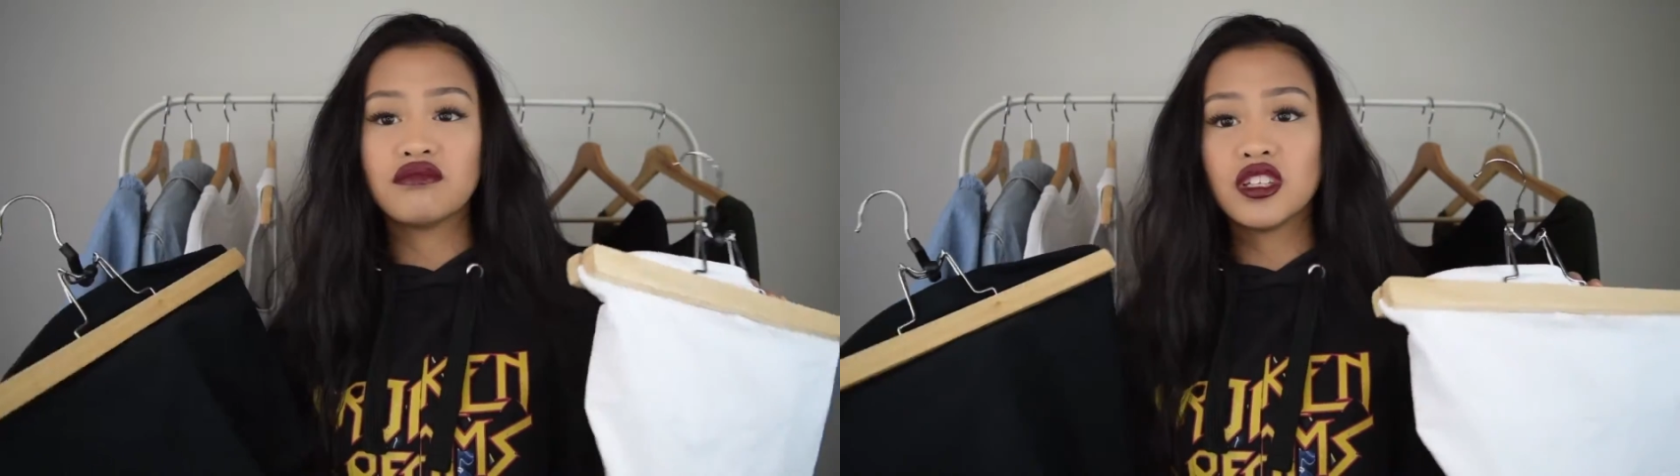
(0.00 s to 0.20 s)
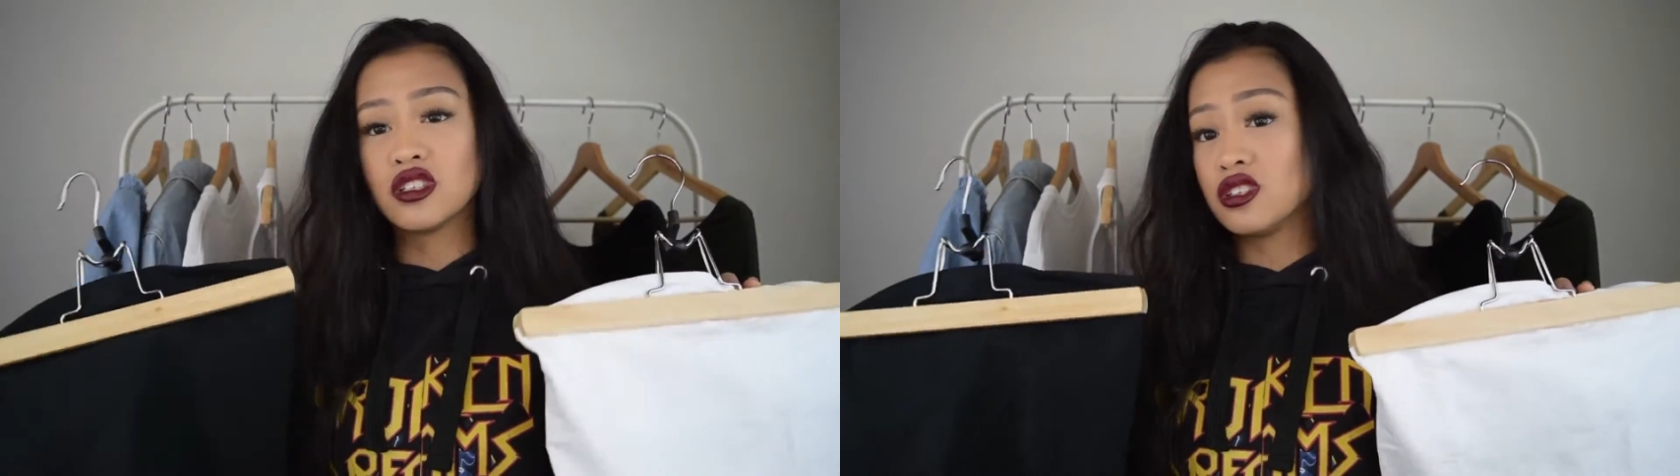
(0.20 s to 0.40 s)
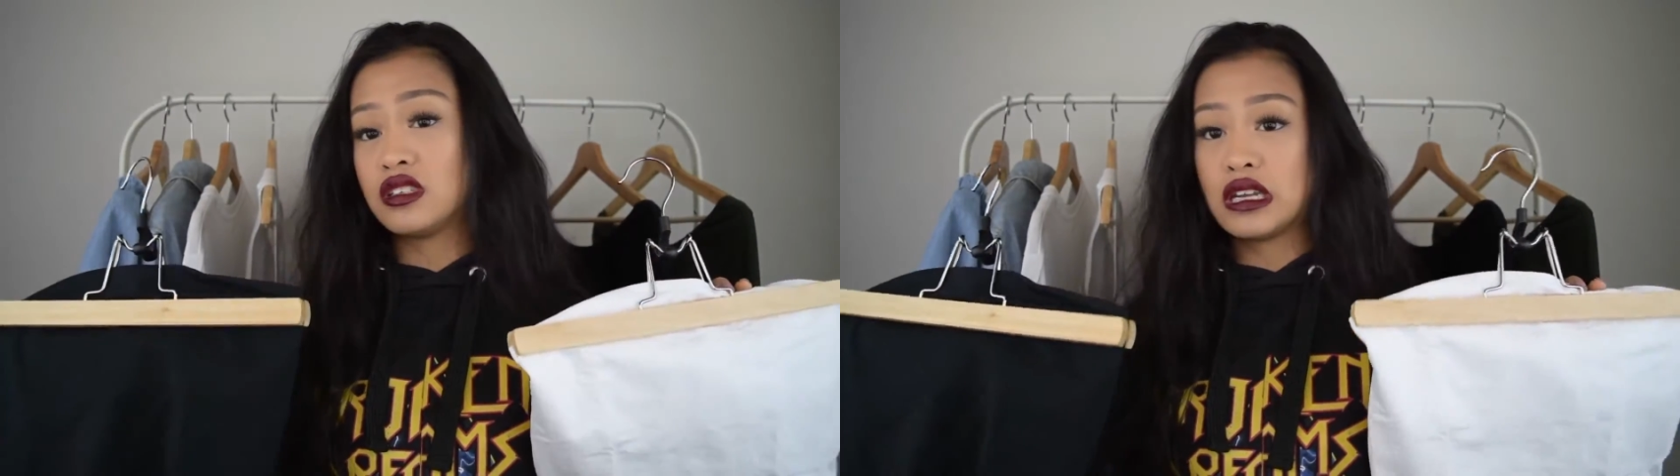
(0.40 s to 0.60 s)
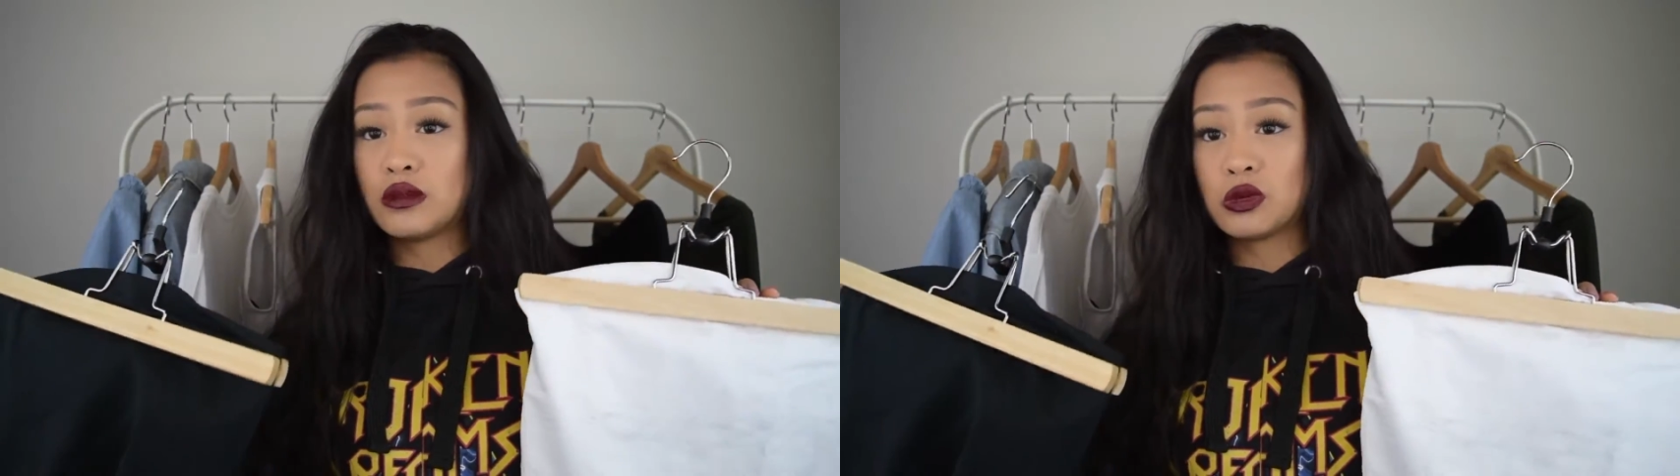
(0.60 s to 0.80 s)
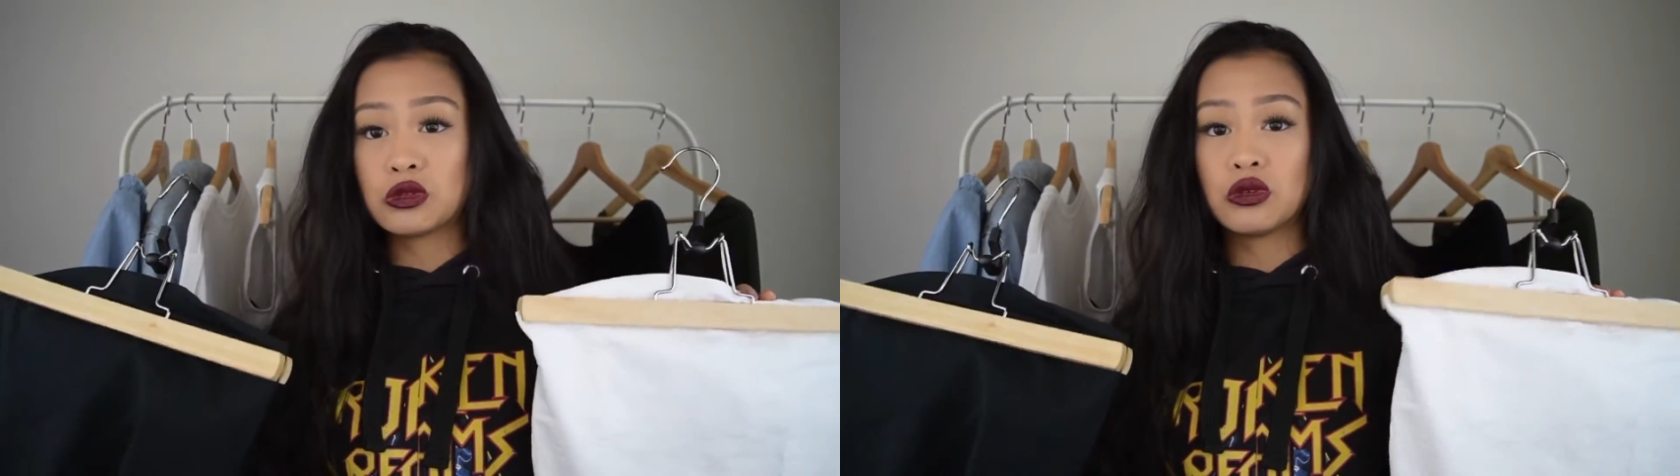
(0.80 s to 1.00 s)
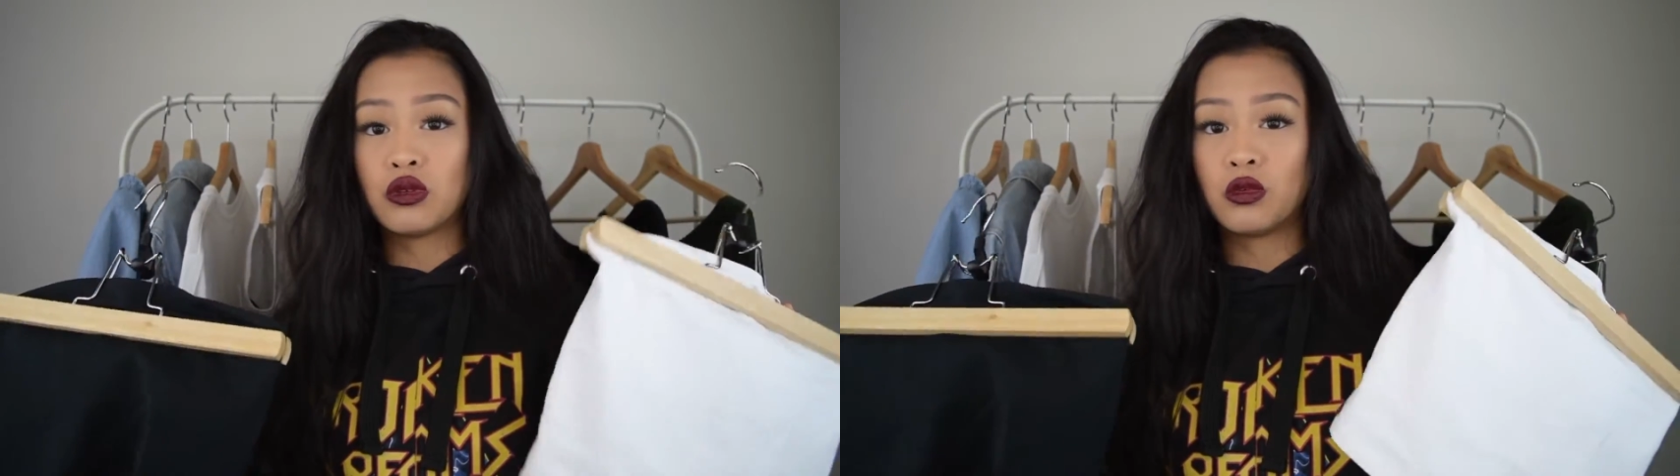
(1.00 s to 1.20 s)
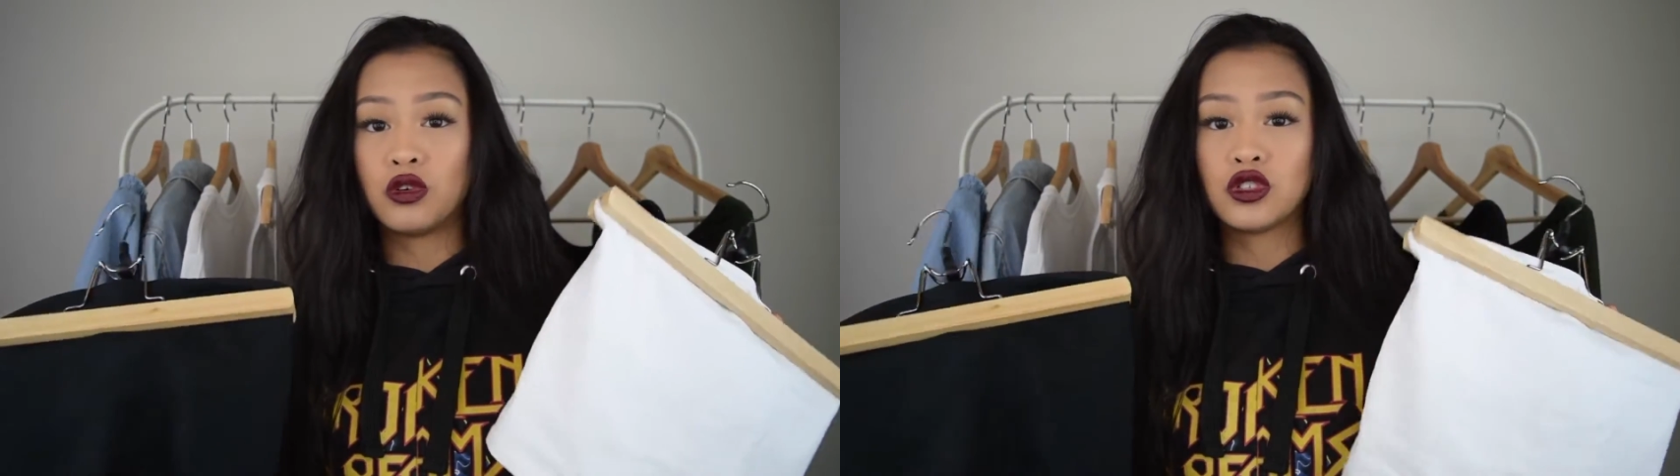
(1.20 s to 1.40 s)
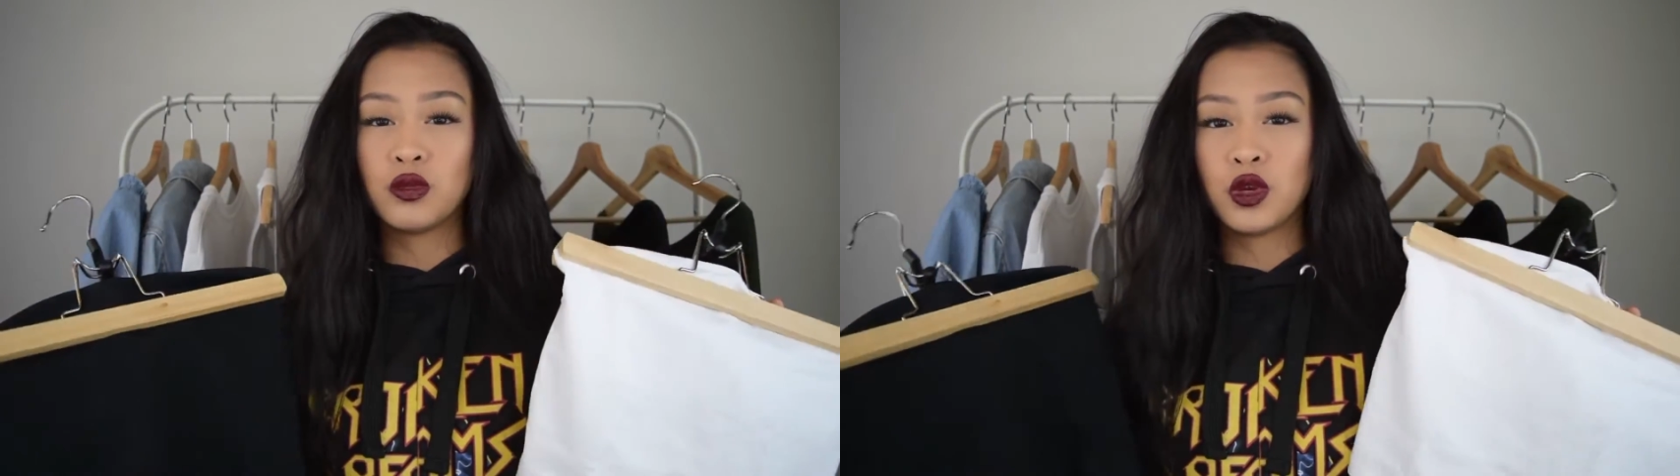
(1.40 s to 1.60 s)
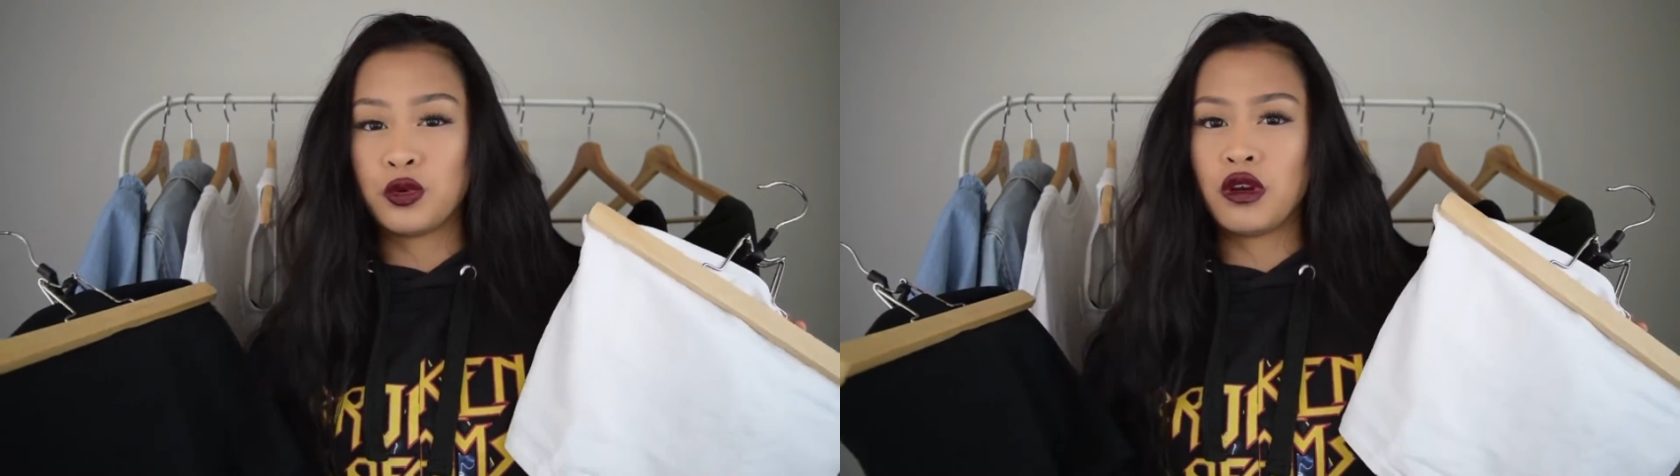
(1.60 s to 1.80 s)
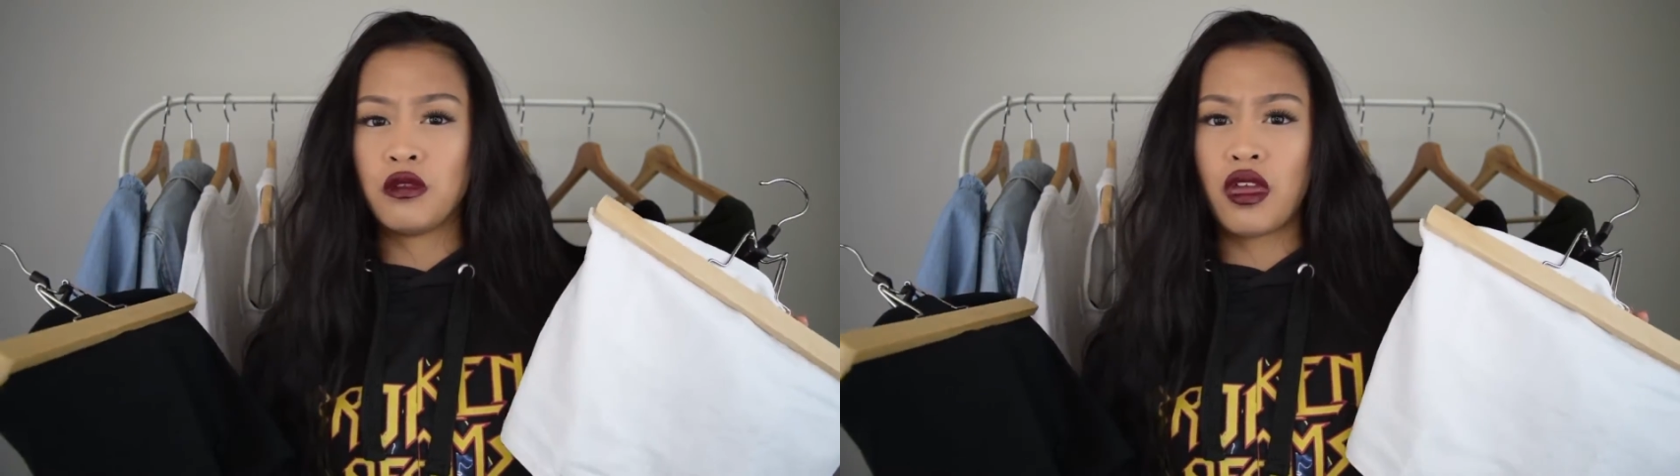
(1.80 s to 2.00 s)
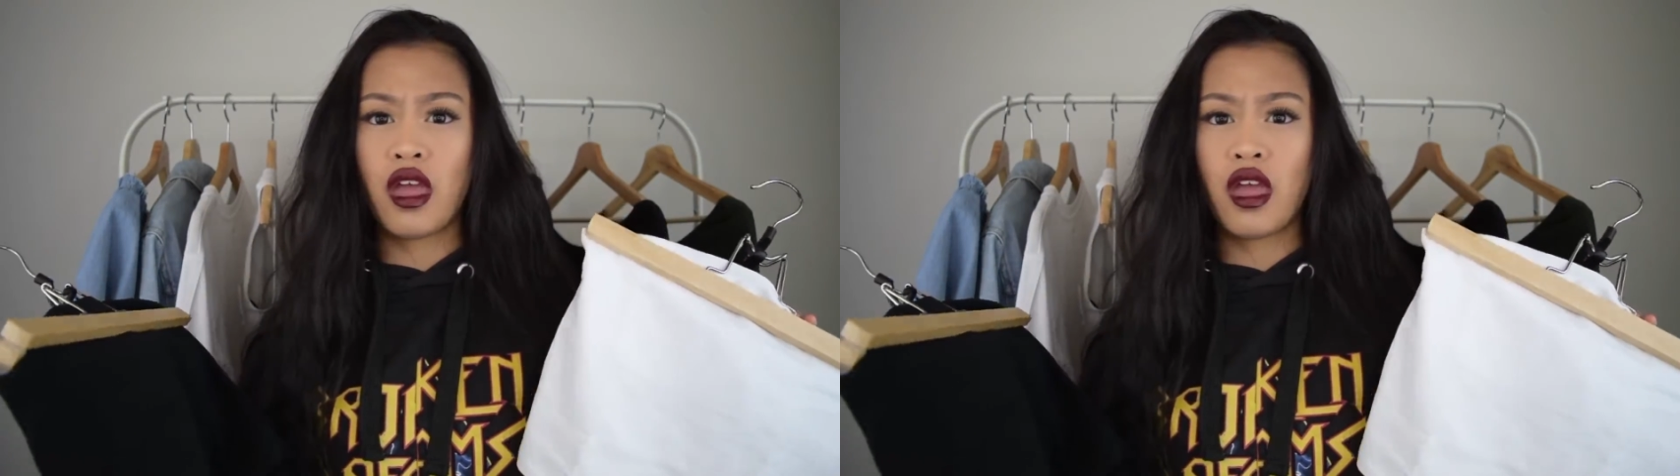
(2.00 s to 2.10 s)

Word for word: It's a staple to the wardrobe. You can wear it with